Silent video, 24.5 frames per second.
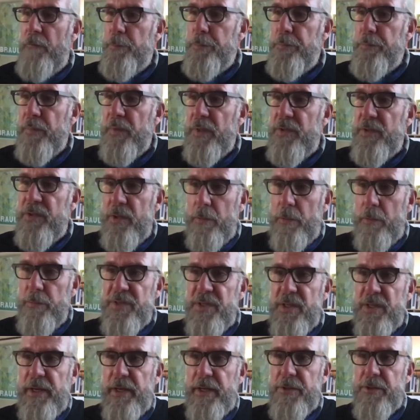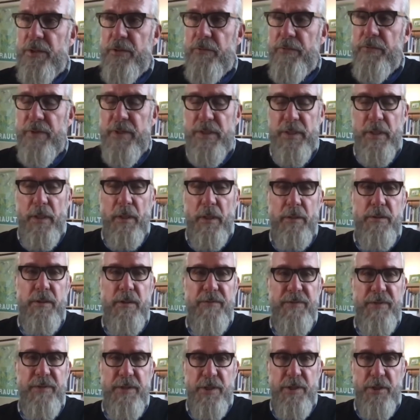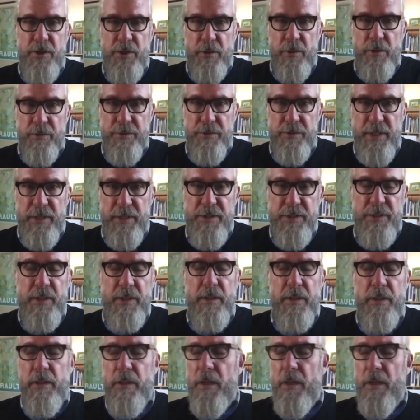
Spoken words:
Some say it's a result of additional testing.